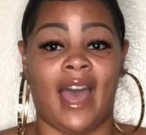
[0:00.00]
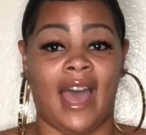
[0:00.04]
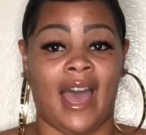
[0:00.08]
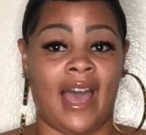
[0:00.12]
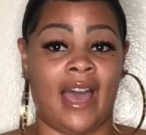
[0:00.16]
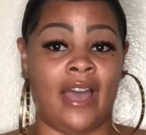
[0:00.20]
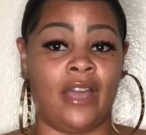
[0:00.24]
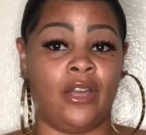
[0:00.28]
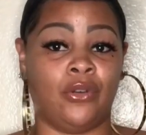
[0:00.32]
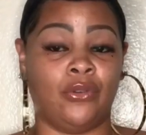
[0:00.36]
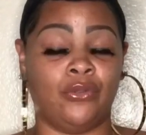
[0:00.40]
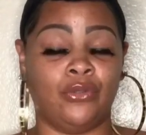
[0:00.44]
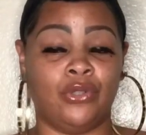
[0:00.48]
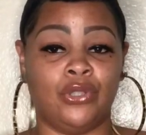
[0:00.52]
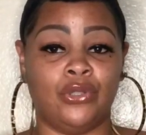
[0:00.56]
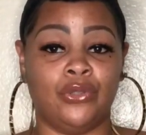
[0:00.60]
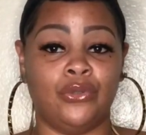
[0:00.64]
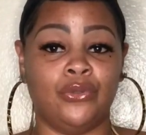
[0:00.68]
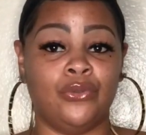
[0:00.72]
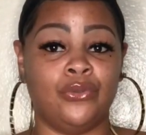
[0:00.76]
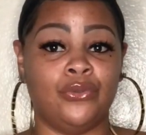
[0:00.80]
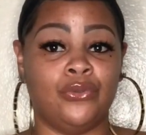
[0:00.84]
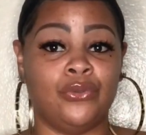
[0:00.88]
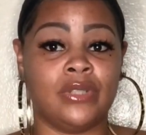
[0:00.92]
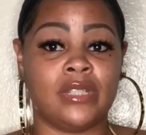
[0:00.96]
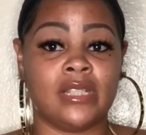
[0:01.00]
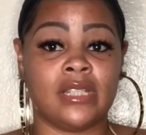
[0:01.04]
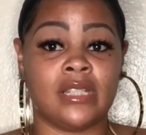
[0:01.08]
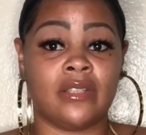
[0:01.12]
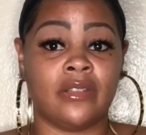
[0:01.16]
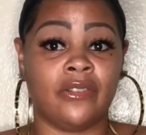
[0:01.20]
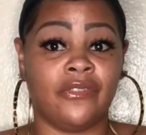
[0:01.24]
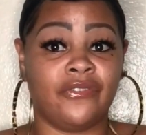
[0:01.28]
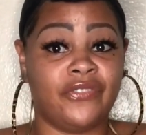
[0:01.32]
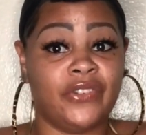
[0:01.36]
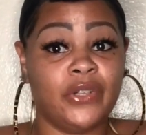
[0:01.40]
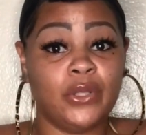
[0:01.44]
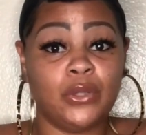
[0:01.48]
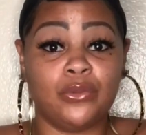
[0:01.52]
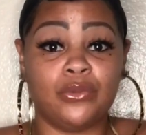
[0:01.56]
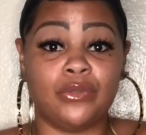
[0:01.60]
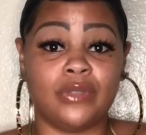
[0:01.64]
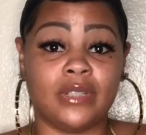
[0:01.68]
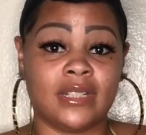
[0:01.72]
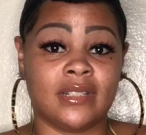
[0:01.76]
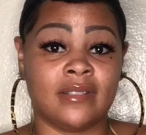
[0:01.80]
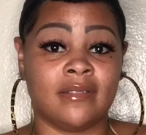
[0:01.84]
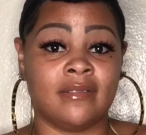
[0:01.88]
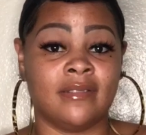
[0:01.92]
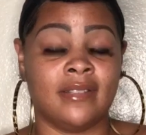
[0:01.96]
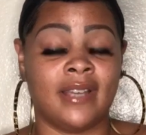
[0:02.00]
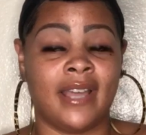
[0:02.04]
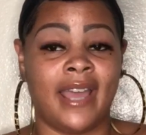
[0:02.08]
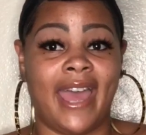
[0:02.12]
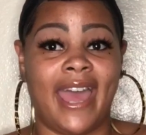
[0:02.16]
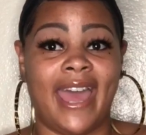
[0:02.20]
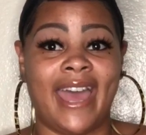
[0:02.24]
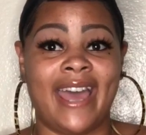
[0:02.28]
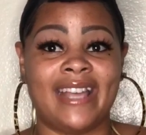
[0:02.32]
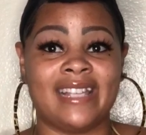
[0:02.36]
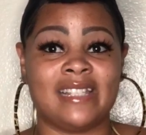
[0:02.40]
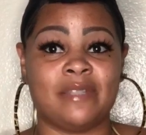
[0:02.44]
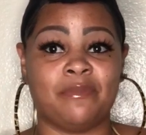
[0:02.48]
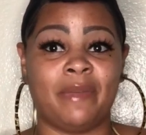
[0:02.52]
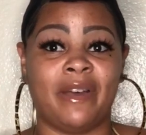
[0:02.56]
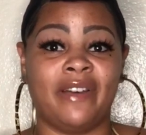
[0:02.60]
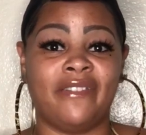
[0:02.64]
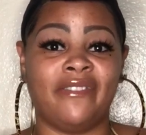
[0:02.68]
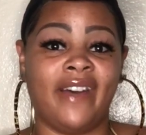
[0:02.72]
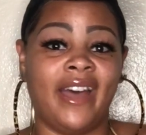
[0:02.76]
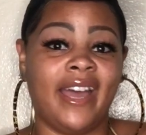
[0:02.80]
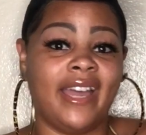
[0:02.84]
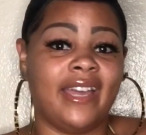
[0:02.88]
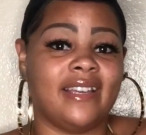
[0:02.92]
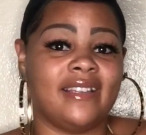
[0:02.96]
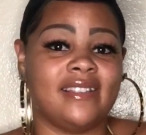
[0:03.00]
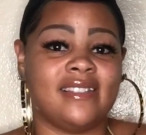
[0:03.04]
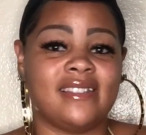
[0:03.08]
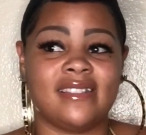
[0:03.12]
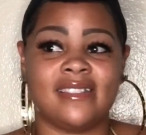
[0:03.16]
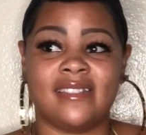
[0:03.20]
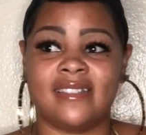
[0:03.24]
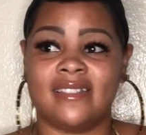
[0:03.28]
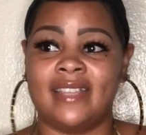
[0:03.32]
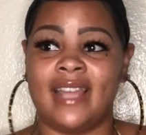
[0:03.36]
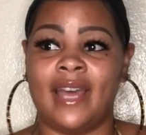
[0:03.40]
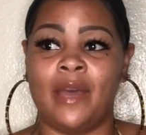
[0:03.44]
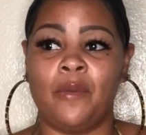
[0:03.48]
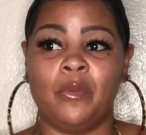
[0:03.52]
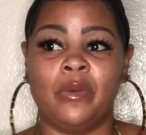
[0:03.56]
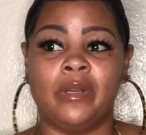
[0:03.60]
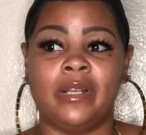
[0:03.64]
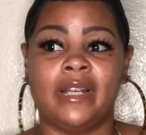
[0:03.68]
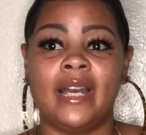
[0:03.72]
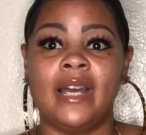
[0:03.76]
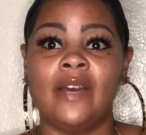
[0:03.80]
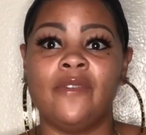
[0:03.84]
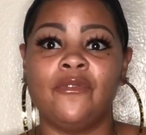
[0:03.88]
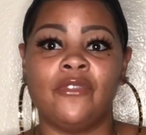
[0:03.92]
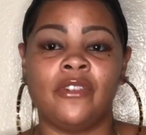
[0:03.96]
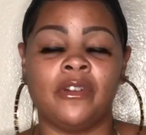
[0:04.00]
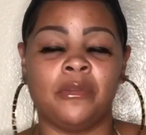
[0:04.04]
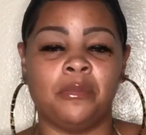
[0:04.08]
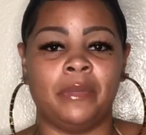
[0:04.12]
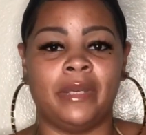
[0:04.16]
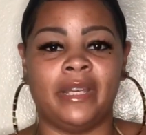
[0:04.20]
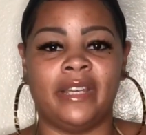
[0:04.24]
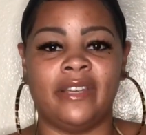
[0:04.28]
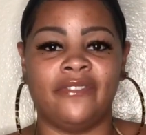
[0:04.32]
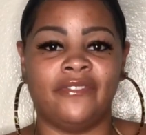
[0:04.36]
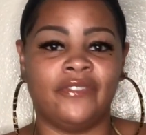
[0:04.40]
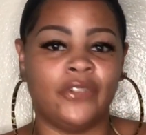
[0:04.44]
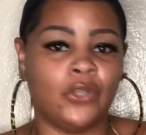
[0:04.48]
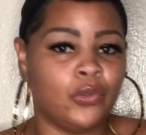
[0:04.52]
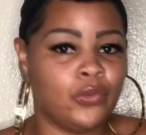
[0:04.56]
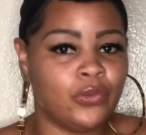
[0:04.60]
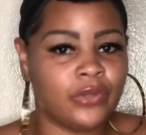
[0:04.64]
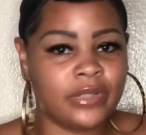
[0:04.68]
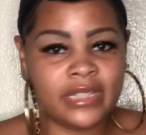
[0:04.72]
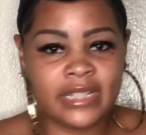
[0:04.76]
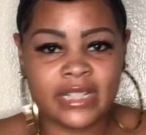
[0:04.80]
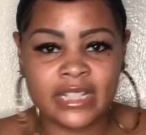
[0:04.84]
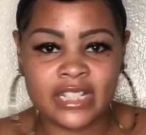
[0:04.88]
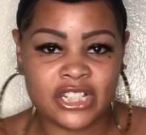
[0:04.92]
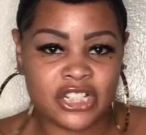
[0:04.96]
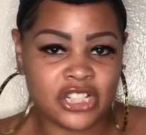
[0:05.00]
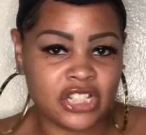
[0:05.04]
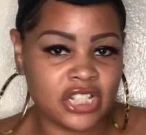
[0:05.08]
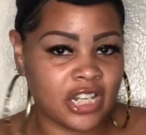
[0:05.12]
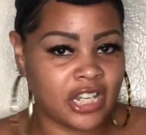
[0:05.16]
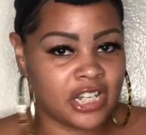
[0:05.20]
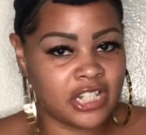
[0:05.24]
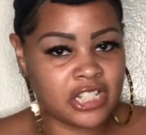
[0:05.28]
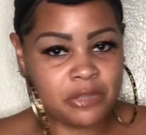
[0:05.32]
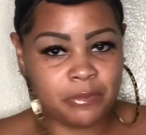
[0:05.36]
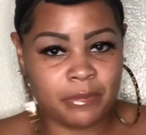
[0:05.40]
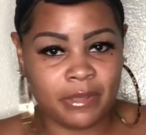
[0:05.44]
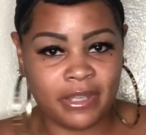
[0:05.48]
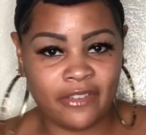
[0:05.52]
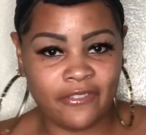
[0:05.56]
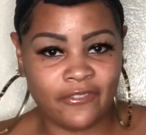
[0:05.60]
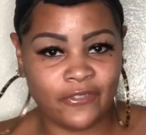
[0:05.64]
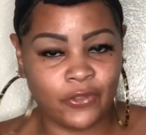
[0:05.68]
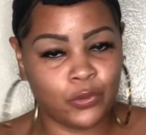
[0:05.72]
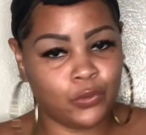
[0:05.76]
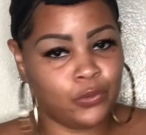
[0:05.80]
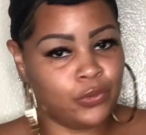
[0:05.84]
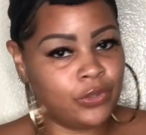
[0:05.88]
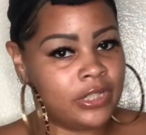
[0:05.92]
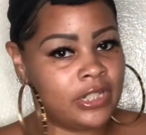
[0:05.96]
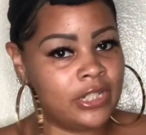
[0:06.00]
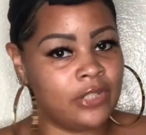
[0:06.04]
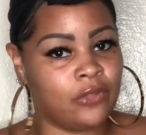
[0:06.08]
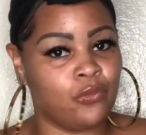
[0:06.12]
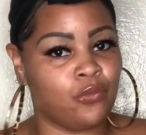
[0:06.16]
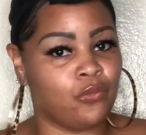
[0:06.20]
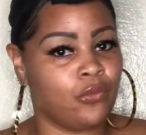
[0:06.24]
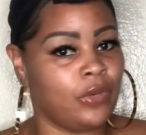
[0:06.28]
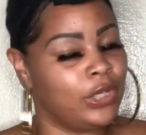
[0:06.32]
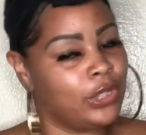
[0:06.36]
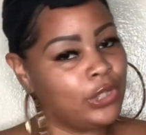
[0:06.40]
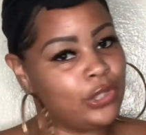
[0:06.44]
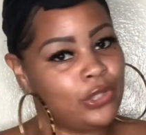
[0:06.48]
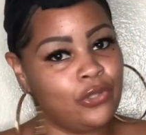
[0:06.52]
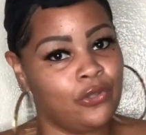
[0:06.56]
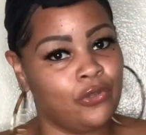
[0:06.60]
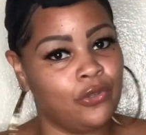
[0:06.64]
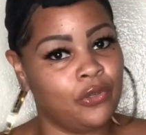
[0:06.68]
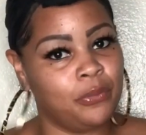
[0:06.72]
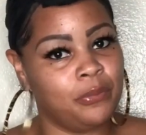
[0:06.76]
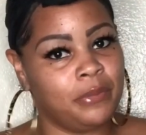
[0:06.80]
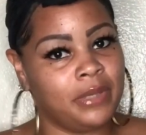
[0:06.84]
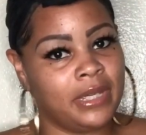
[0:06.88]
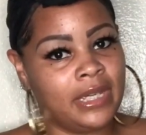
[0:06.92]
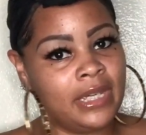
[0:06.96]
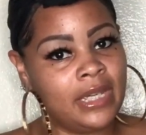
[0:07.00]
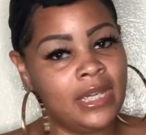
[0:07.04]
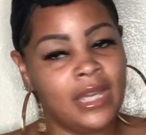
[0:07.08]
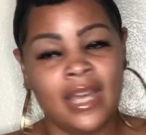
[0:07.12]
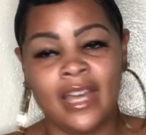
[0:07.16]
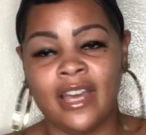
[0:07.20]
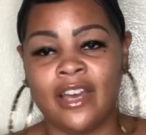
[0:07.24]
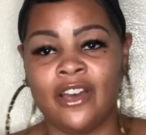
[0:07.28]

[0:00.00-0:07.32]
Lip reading: I'll use food as my vice. That would comfort me. Food didn't judge me. Food didn't ridicule me.